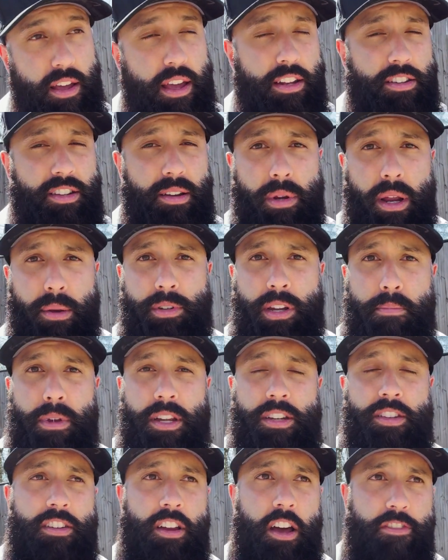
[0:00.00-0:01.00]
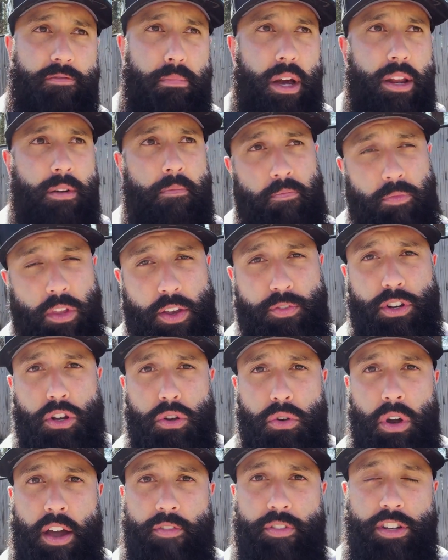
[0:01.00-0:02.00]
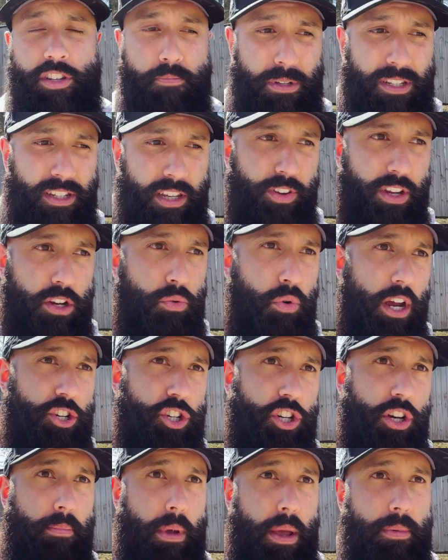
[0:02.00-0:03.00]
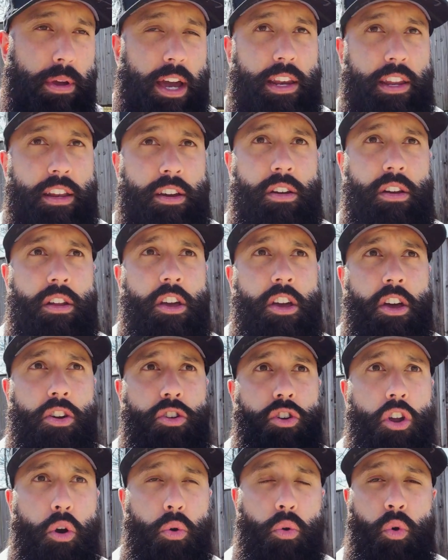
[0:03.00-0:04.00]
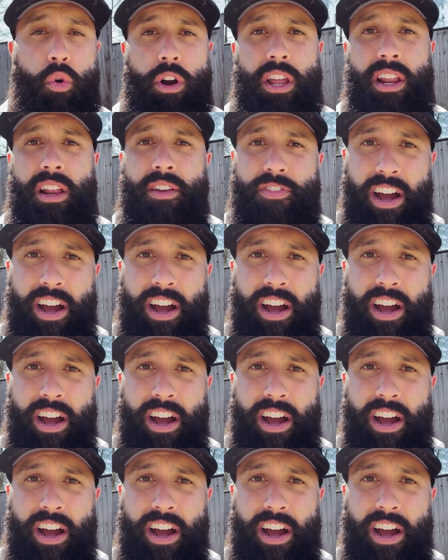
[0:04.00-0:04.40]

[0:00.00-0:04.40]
And sometimes I miss stuff, but if you do have a specific question, maybe I didn't note on it.